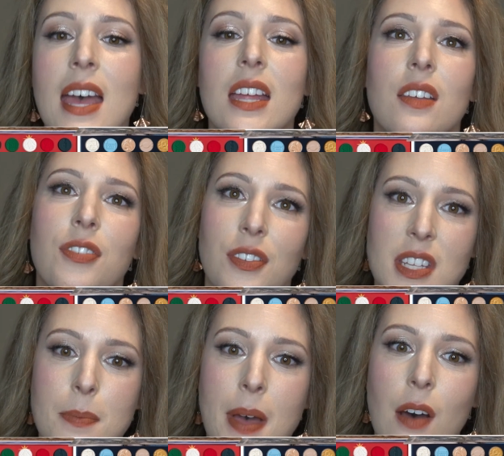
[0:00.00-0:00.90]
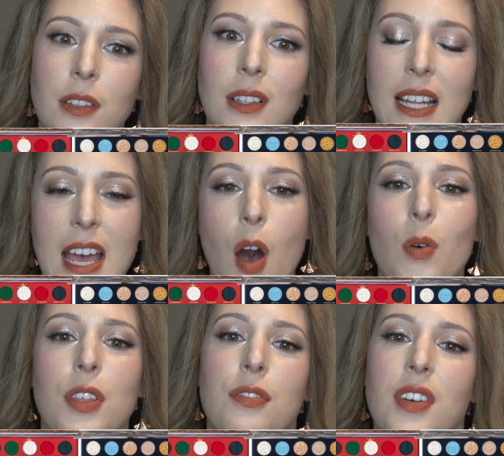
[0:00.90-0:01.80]
in a 15-pound layout
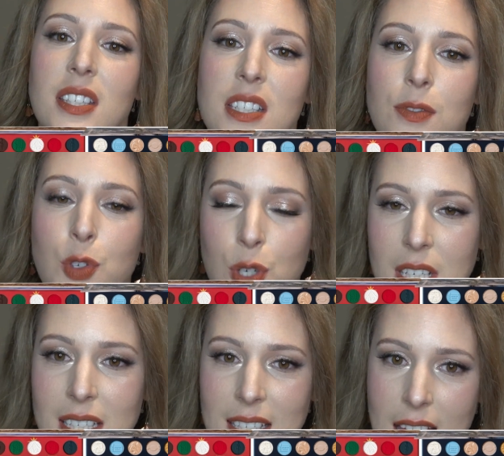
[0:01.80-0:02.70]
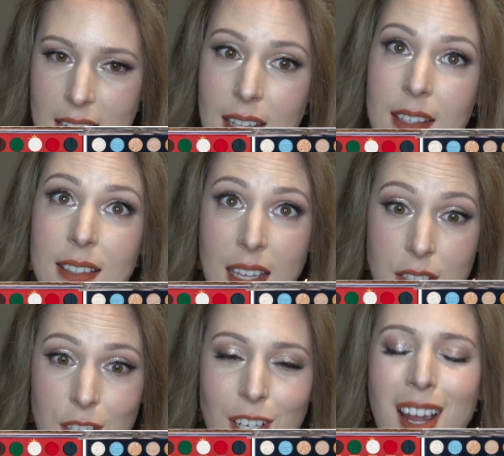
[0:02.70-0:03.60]
with a festive tree design in the
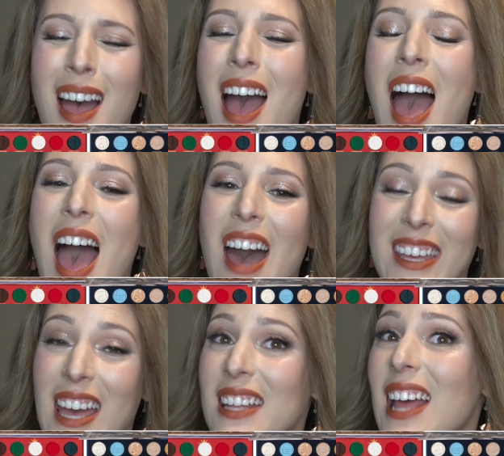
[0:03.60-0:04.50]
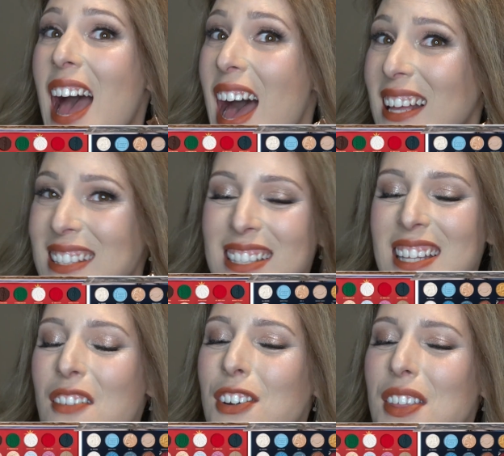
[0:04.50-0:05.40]
center. Again, as is
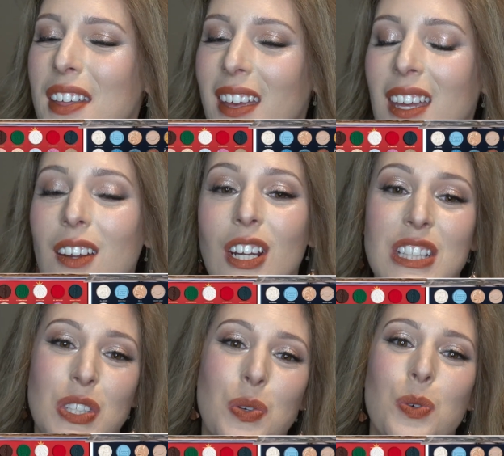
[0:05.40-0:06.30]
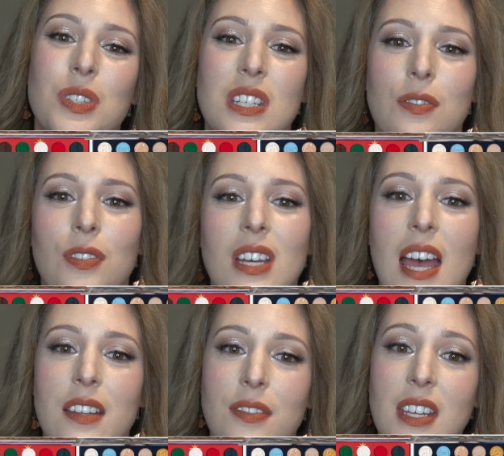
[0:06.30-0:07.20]
everything here, it's cruelty-free
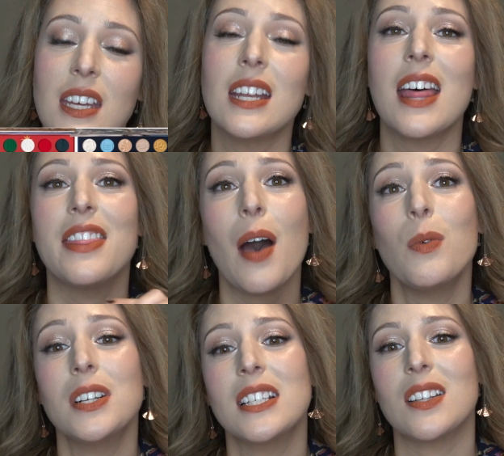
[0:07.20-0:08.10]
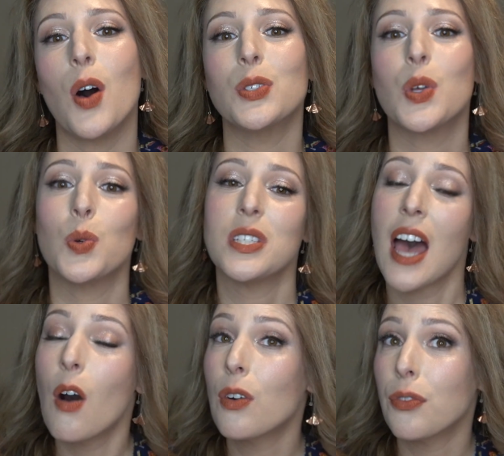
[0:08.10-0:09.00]
and vegan. That one is also
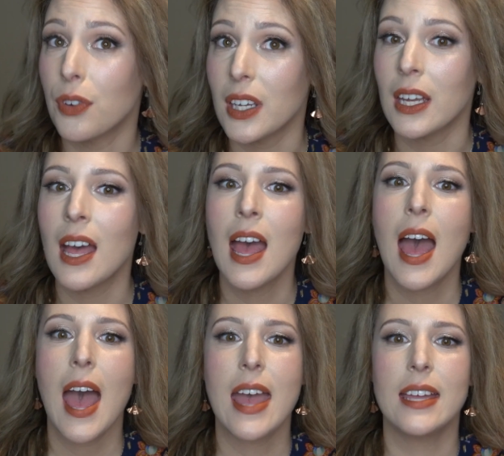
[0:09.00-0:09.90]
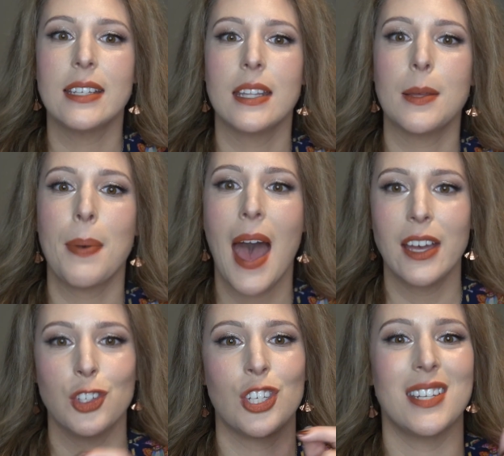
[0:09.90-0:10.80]
talc-free, and the
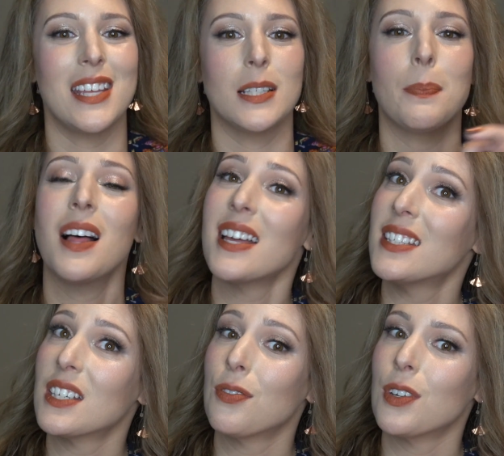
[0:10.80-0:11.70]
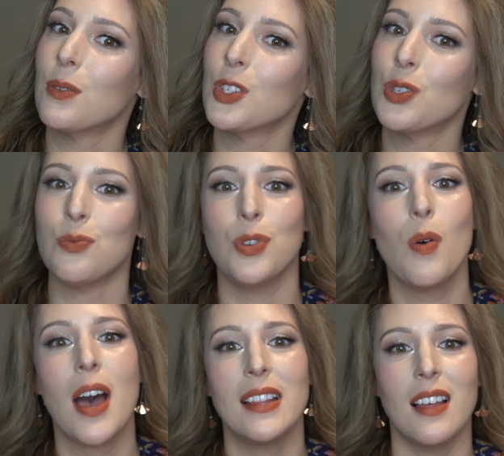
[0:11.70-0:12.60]
packaging is plastic-free, which you know
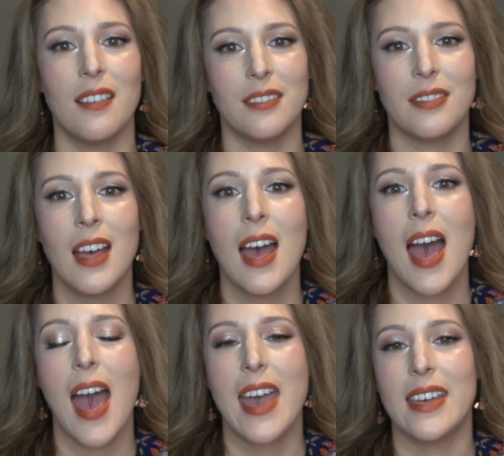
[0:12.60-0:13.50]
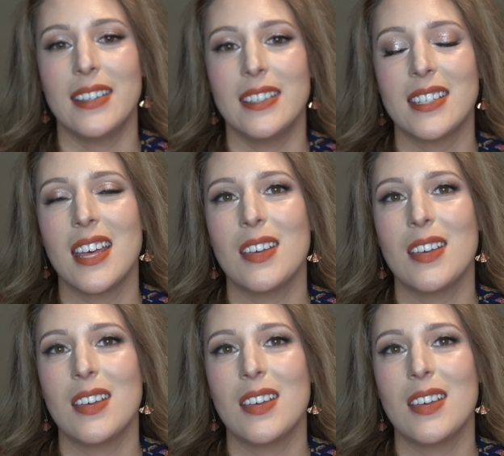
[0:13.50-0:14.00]
I love, and